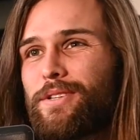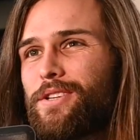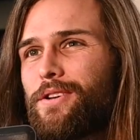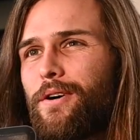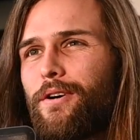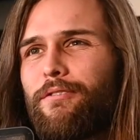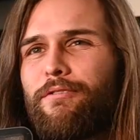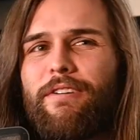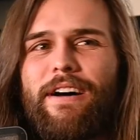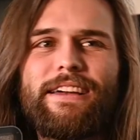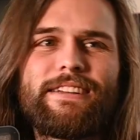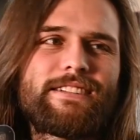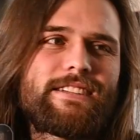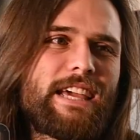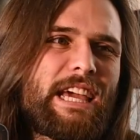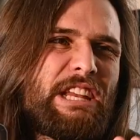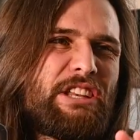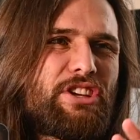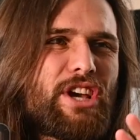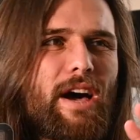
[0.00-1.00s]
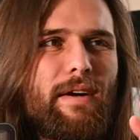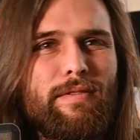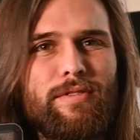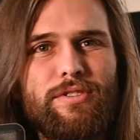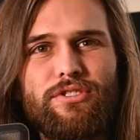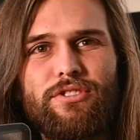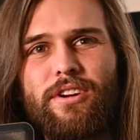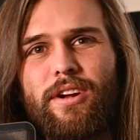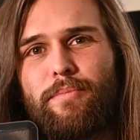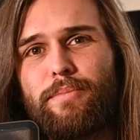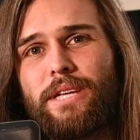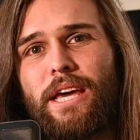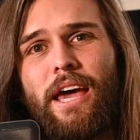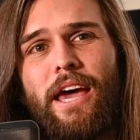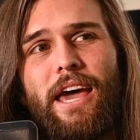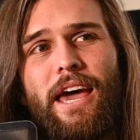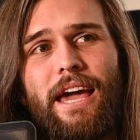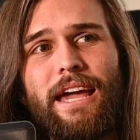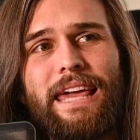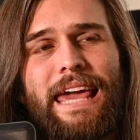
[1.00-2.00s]
So if I say JavaScript
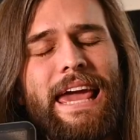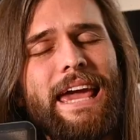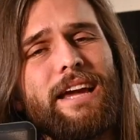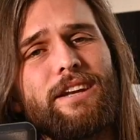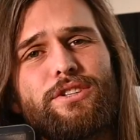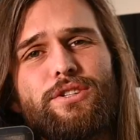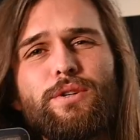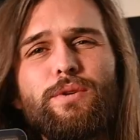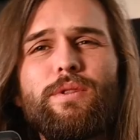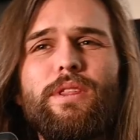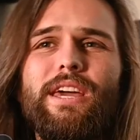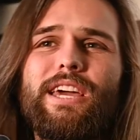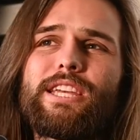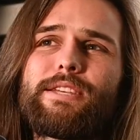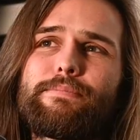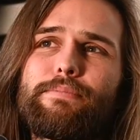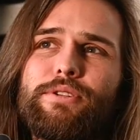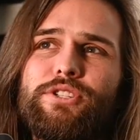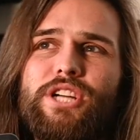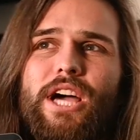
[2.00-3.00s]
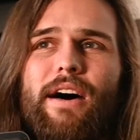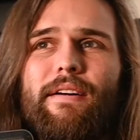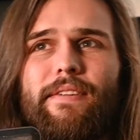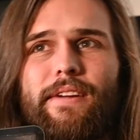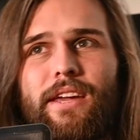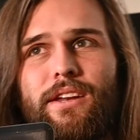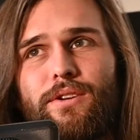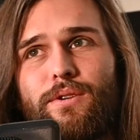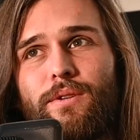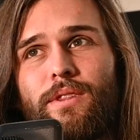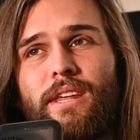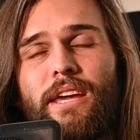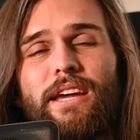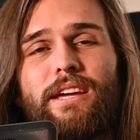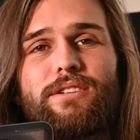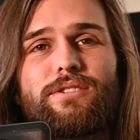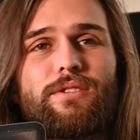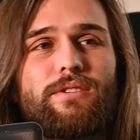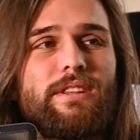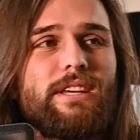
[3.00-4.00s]
can't do this, but Java can do
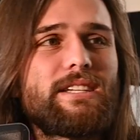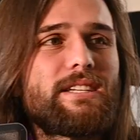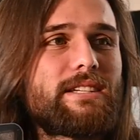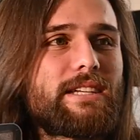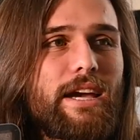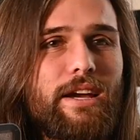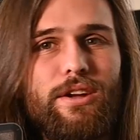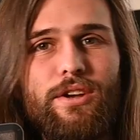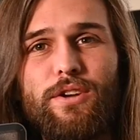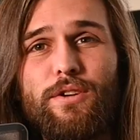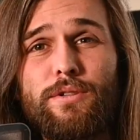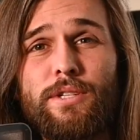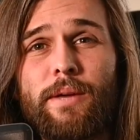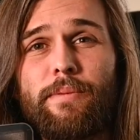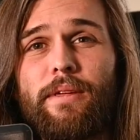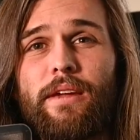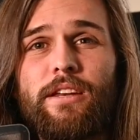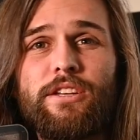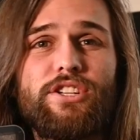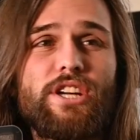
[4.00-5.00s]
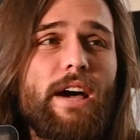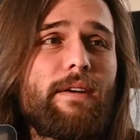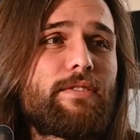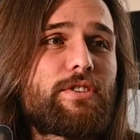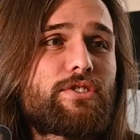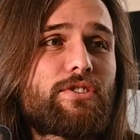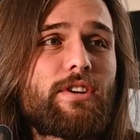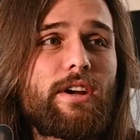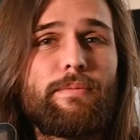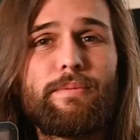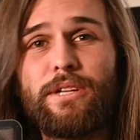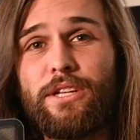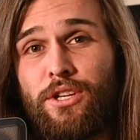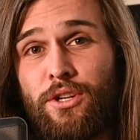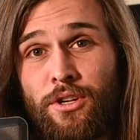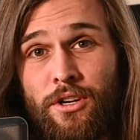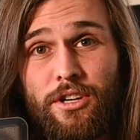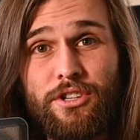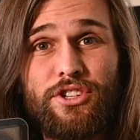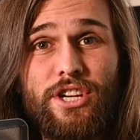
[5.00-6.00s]
this, or this is how you do something in JavaScript, and
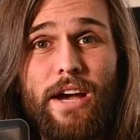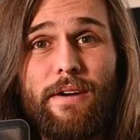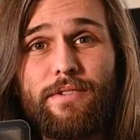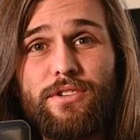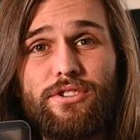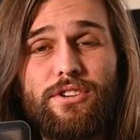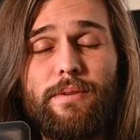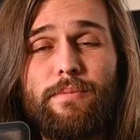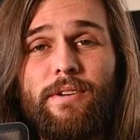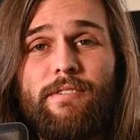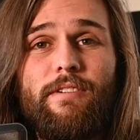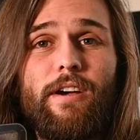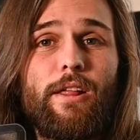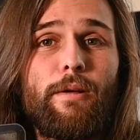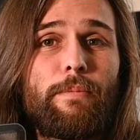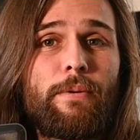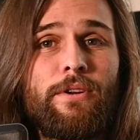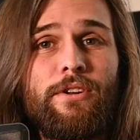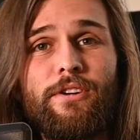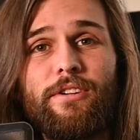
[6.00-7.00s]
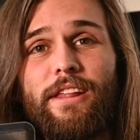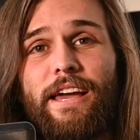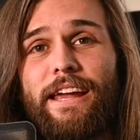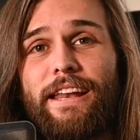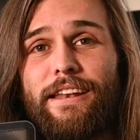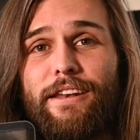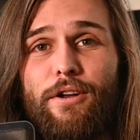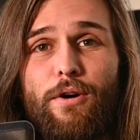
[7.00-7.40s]
you're a JavaScript developer and you're like,